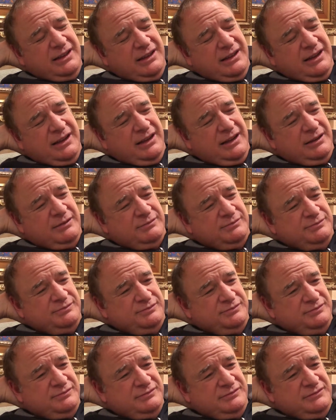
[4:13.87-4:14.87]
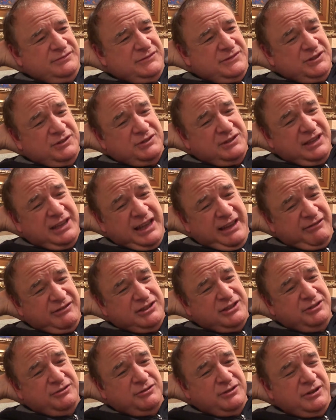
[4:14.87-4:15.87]
Um, so it's like having
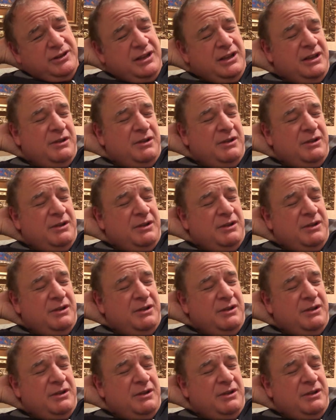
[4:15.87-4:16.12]
children.